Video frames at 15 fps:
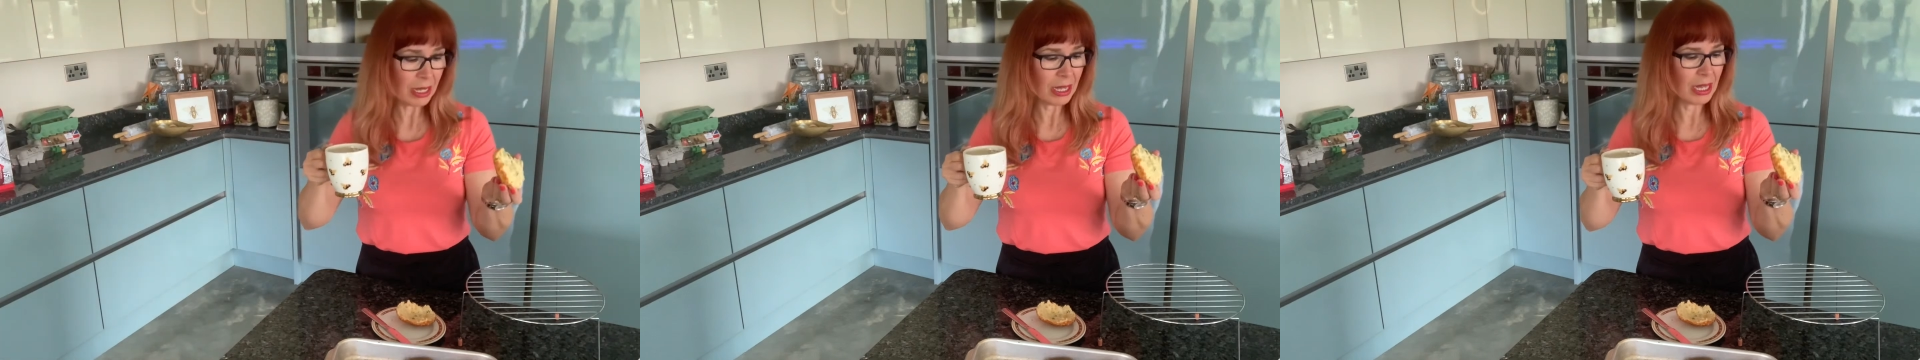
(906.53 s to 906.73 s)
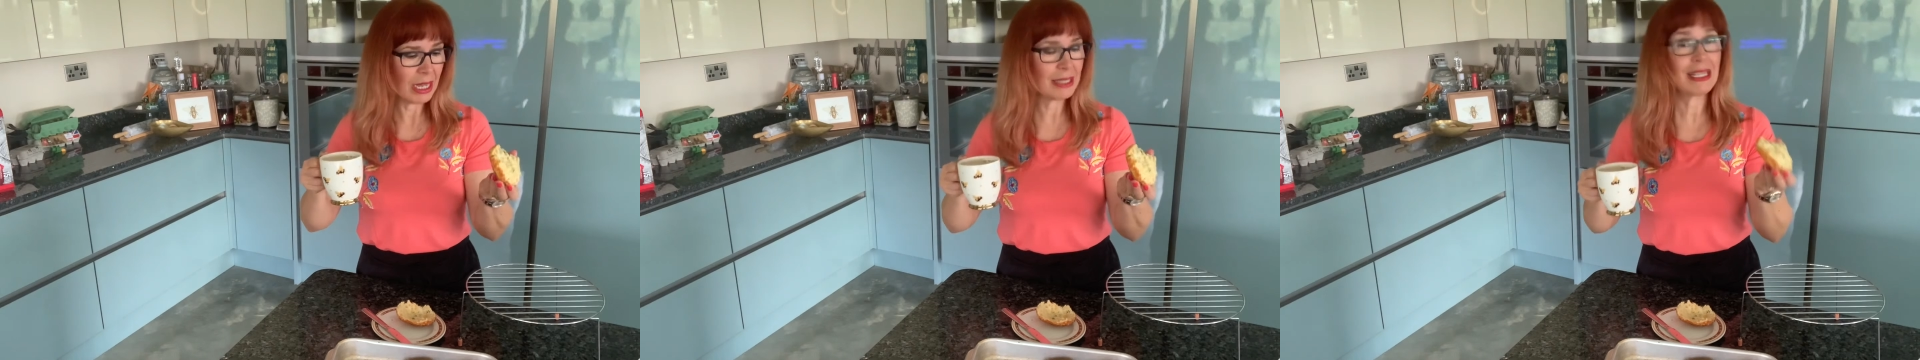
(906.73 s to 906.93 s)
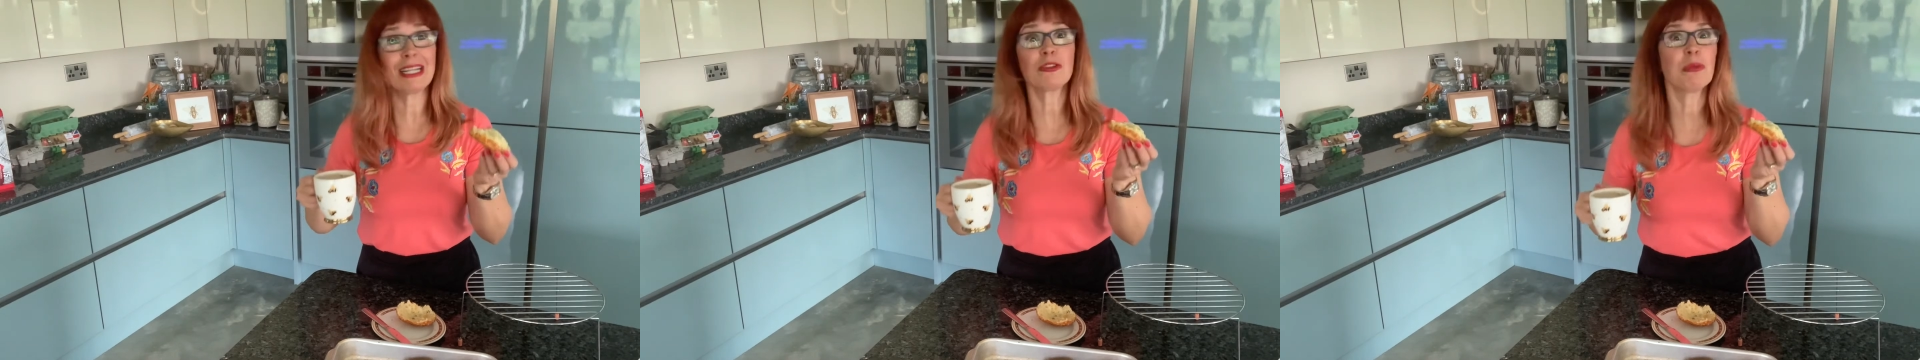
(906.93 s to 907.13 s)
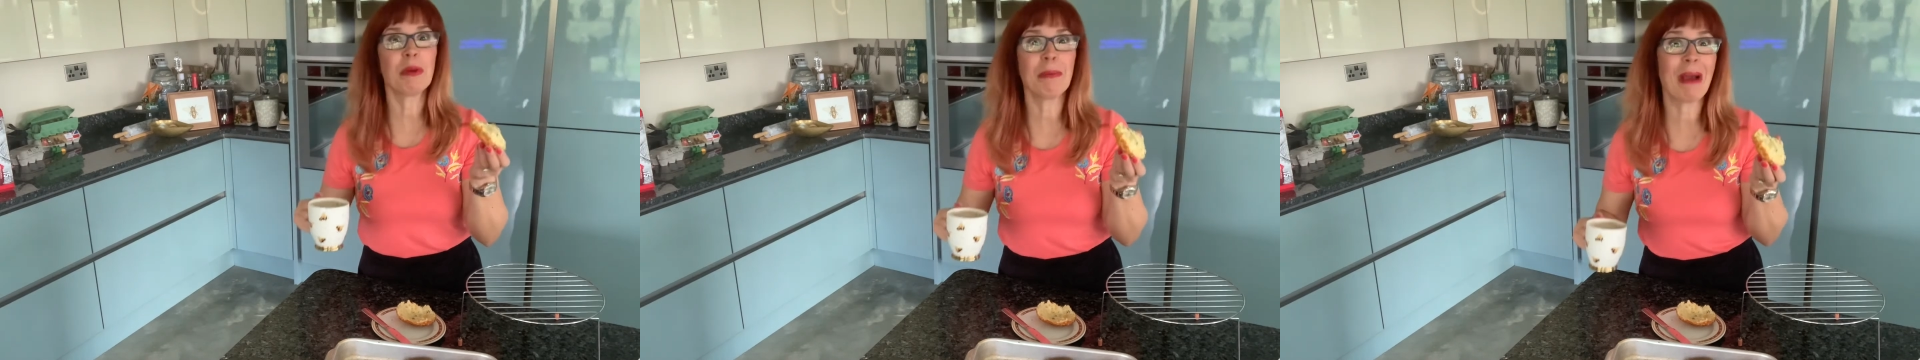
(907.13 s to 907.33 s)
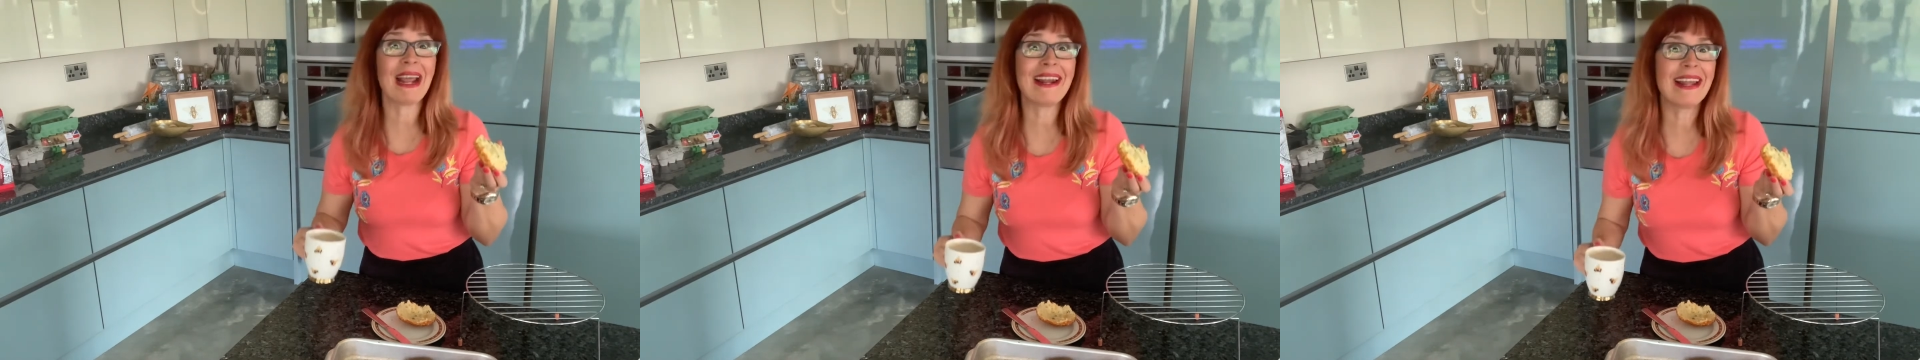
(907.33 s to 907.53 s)
And that will be
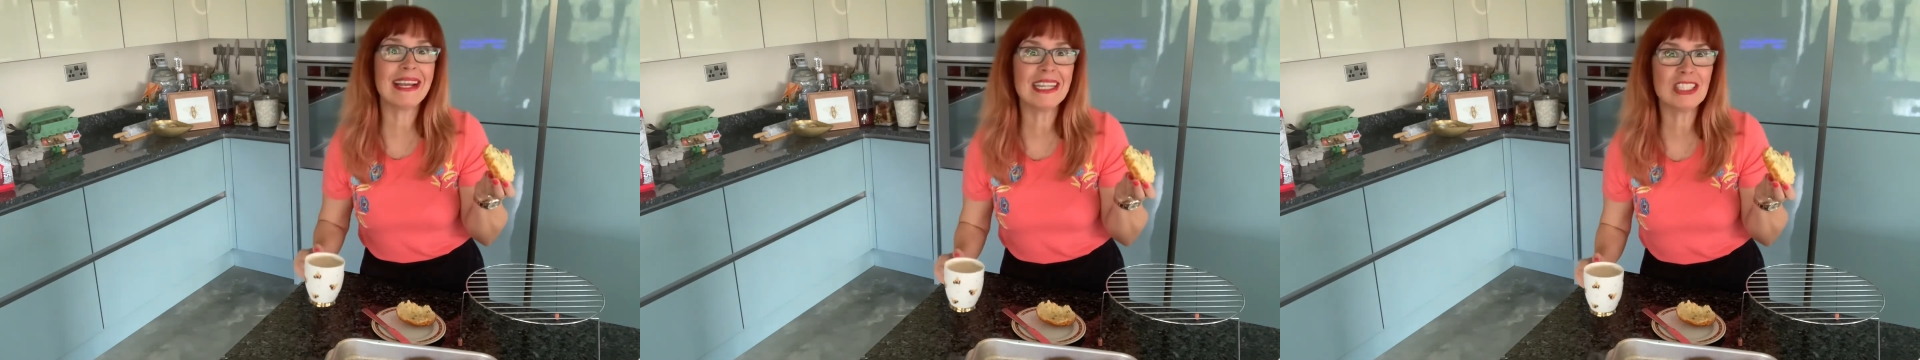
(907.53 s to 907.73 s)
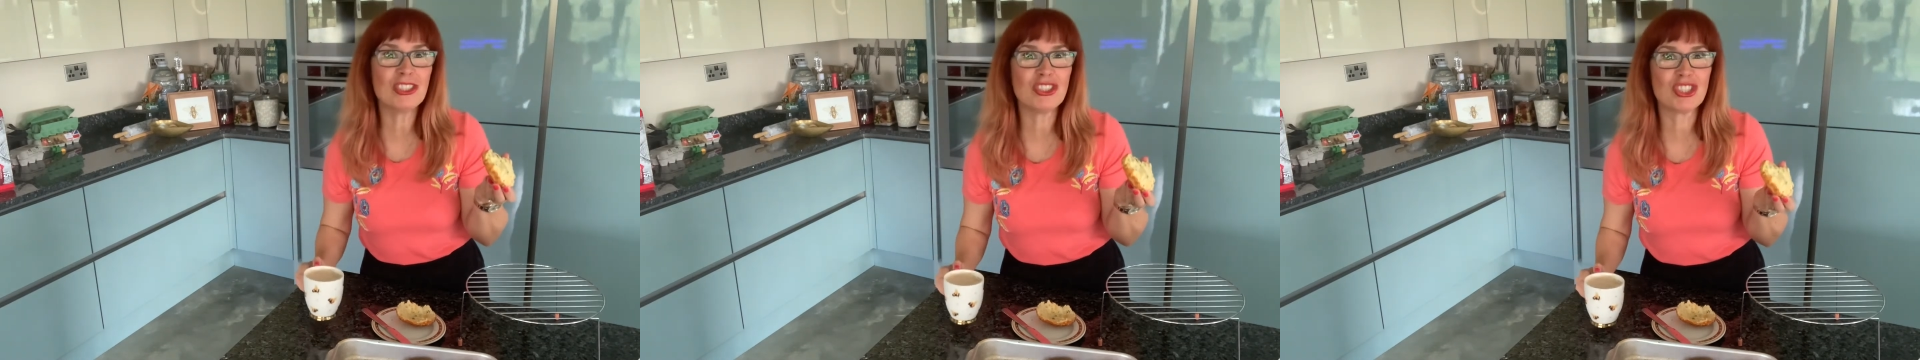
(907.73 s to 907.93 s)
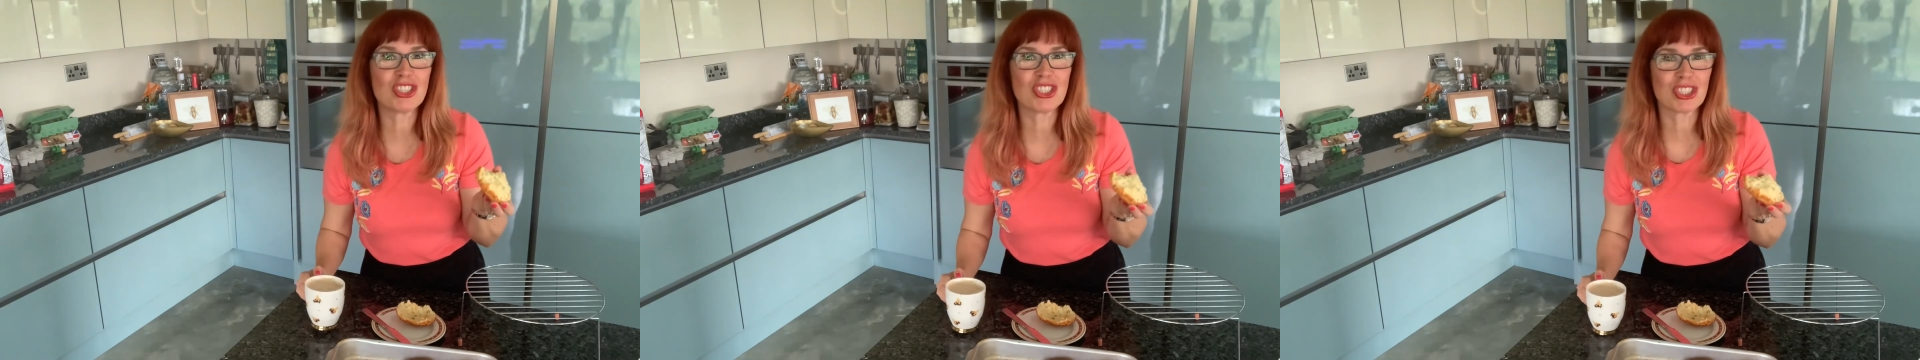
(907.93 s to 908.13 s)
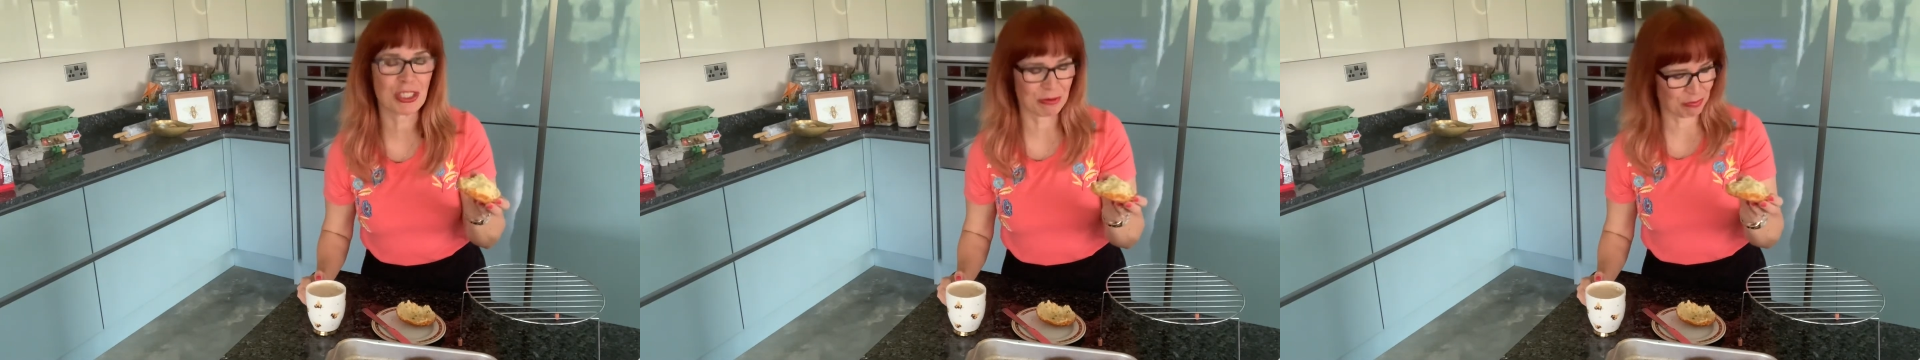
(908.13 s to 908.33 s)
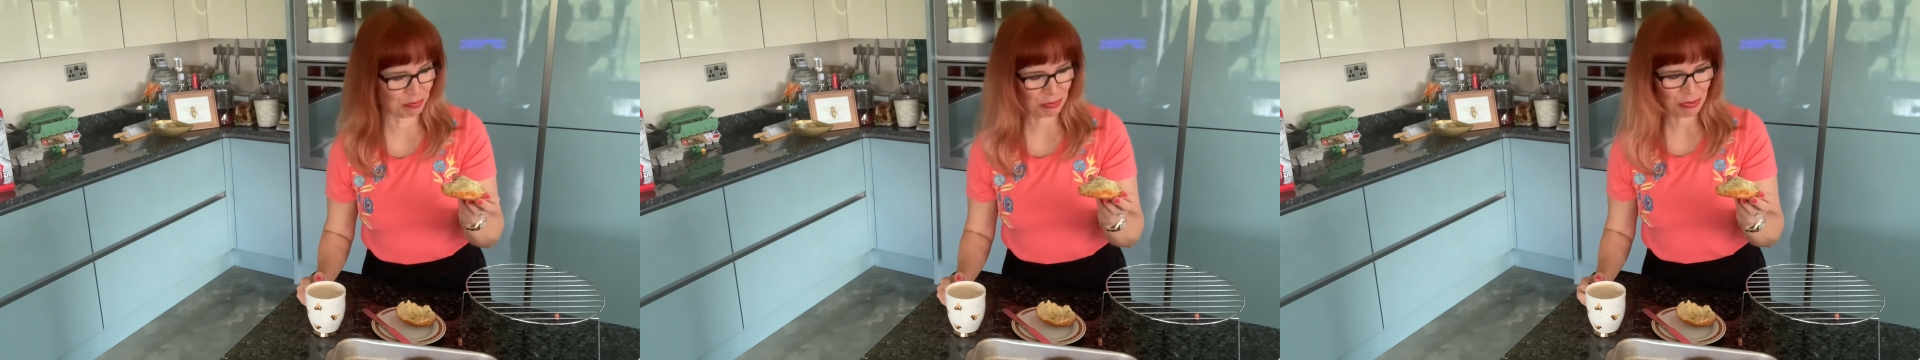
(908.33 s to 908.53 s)
my lunch
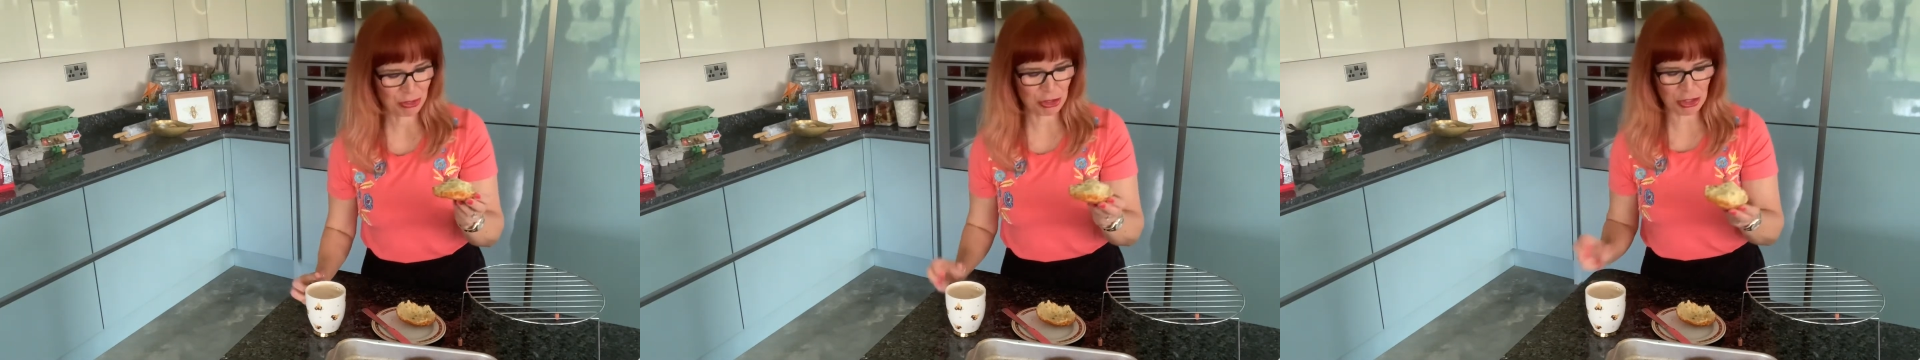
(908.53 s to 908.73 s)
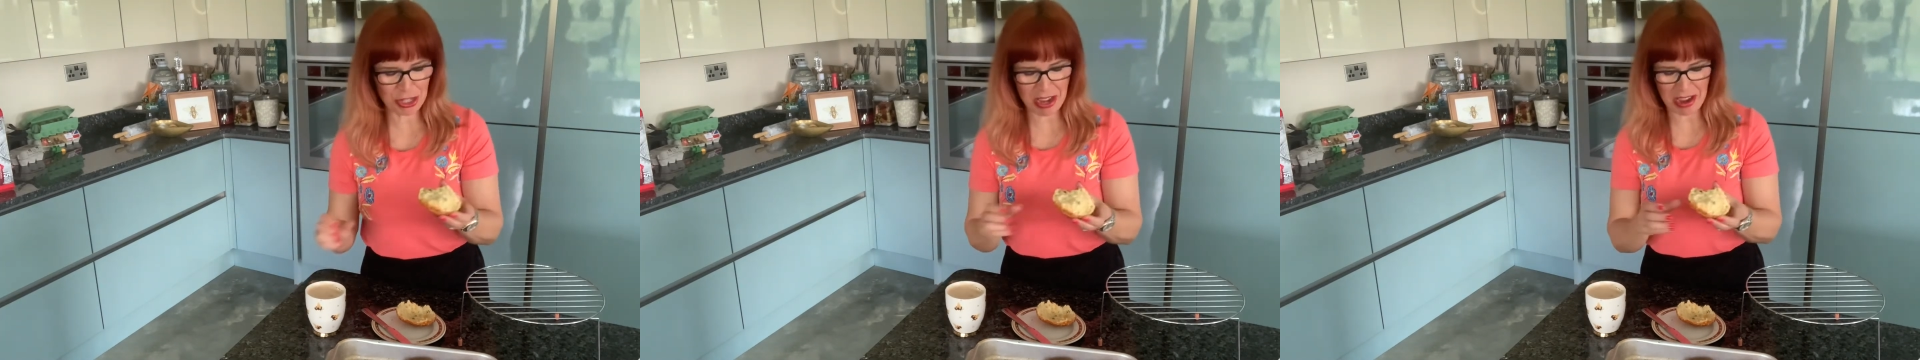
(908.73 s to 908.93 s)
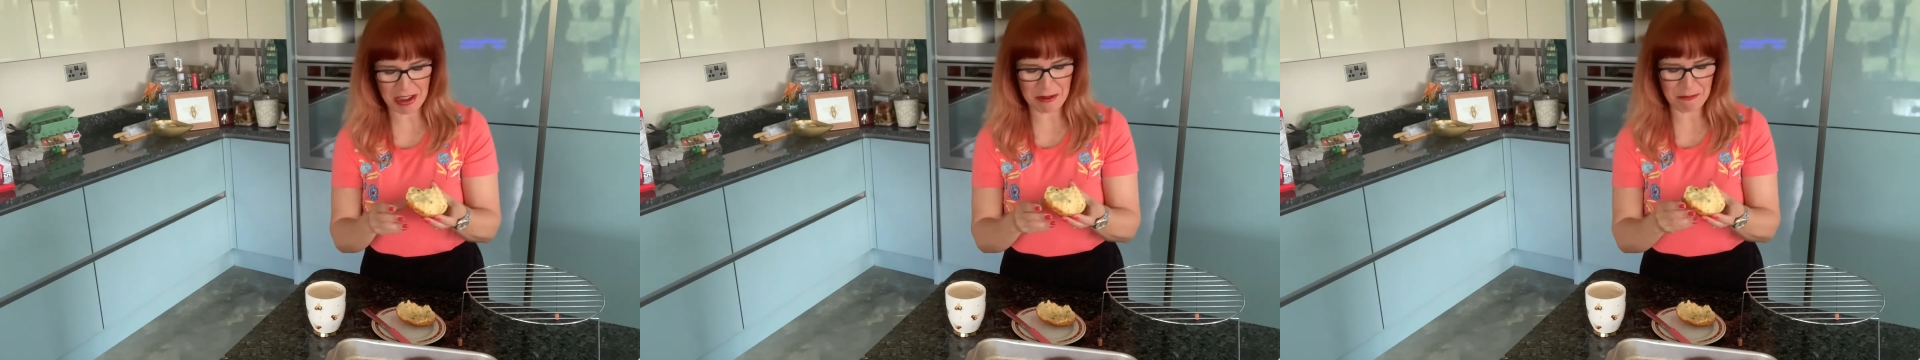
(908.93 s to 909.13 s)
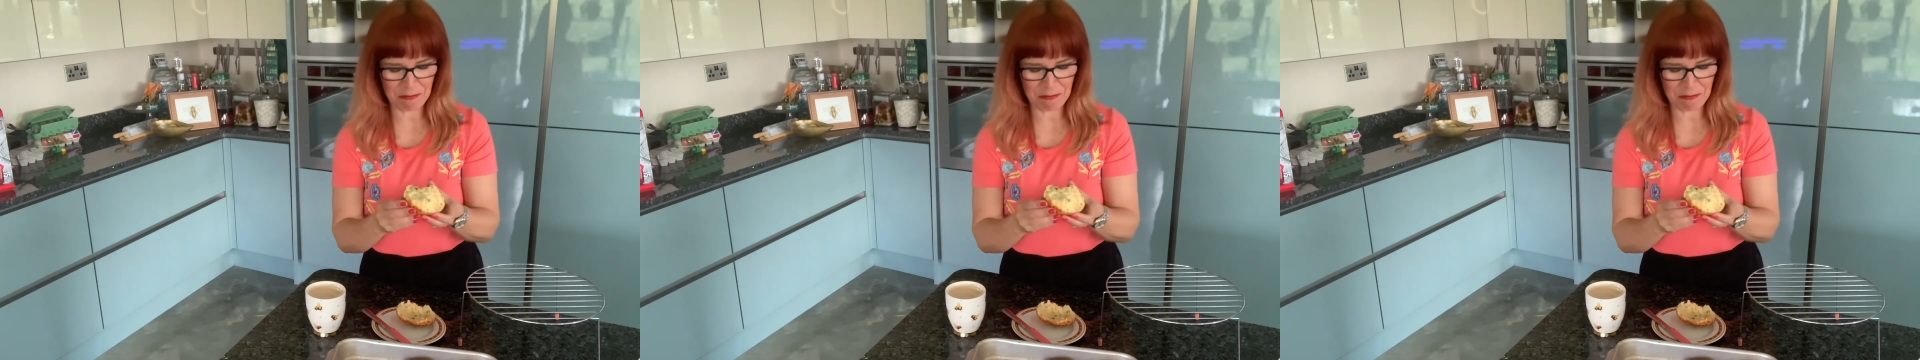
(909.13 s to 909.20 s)
today.